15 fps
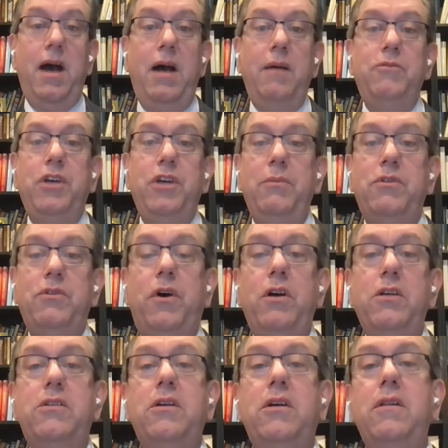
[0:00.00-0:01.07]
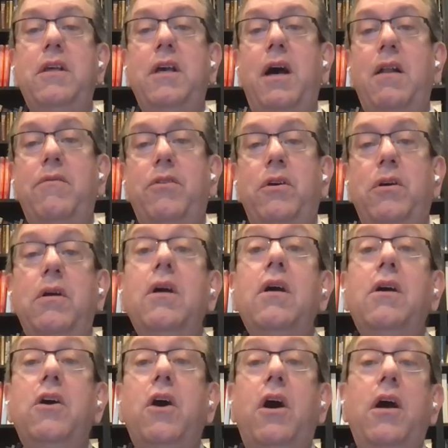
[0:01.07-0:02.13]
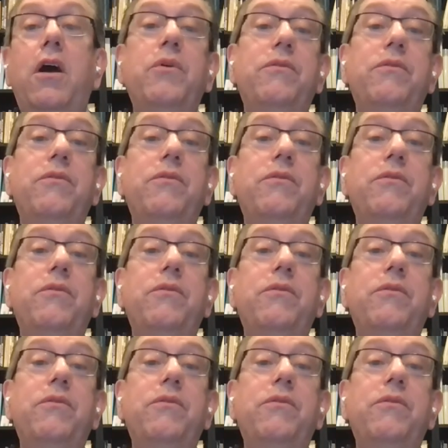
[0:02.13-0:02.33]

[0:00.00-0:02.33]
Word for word: I'm James Foster, the Oliver Carr